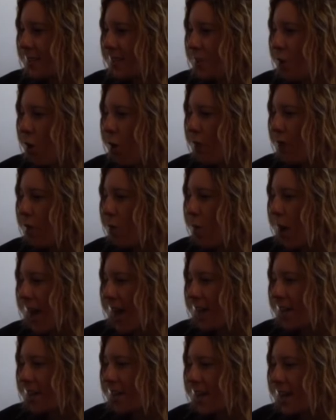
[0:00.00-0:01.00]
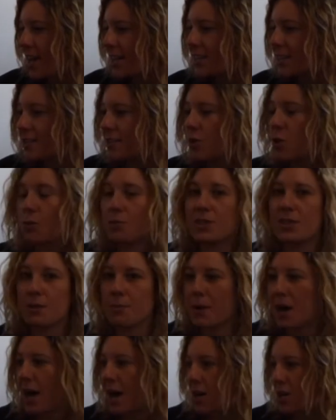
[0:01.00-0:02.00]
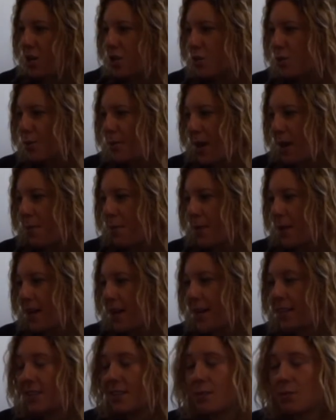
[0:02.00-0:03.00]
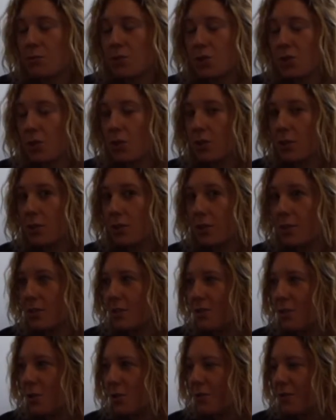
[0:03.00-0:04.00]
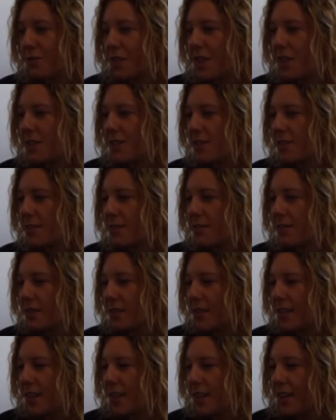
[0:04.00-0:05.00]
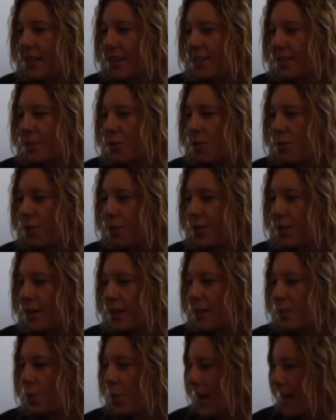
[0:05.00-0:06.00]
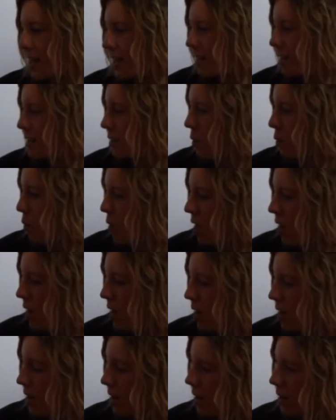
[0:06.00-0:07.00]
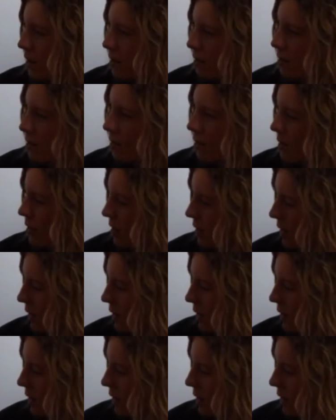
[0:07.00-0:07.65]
On the way, he stops to buy a newspaper and some chocolate toffees. He's on his way to work. Look at